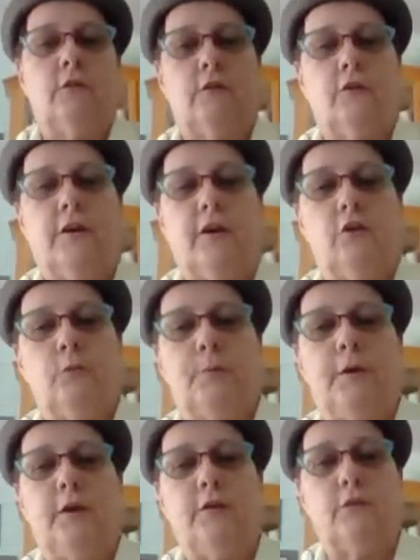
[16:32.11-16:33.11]
They're hand
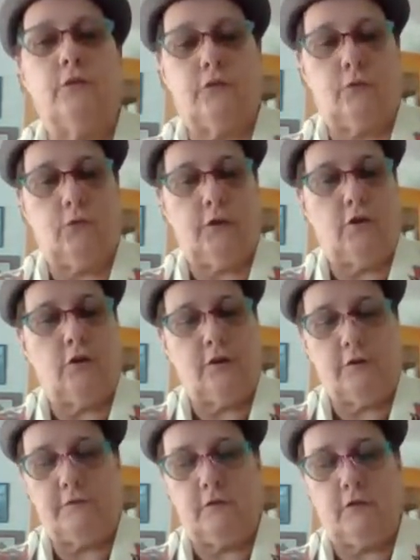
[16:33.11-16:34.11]
painted, so they are
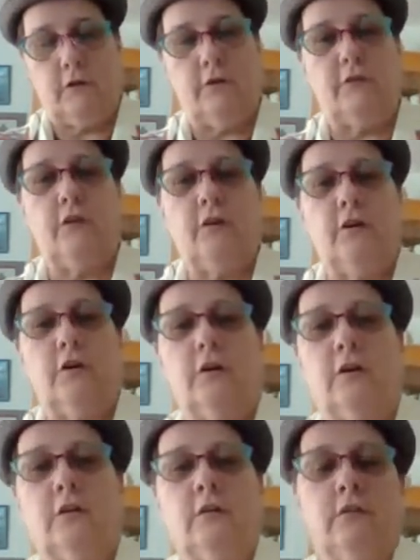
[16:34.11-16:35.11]
definitely the
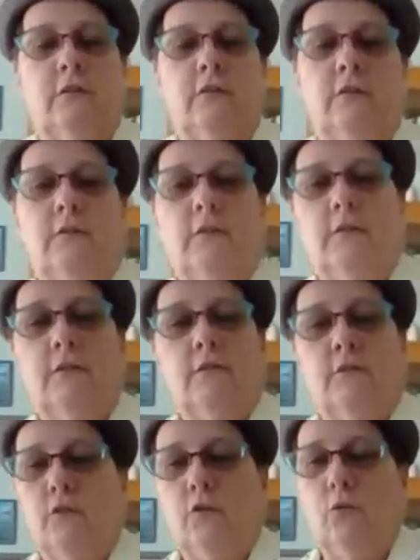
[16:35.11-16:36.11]
uh,
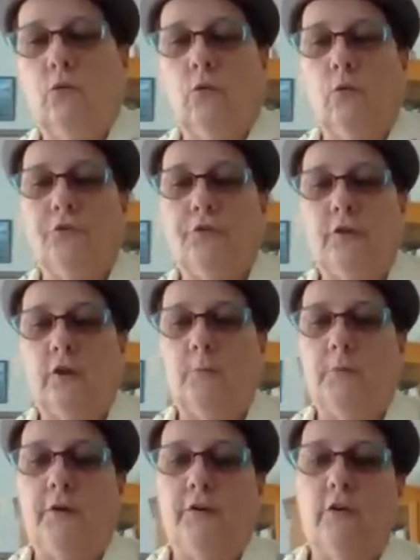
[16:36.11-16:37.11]
the good old
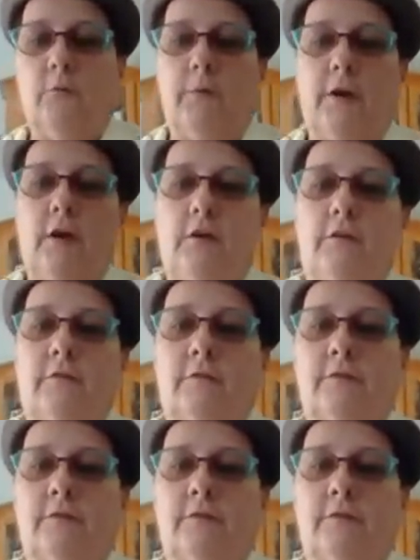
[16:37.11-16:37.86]
American made.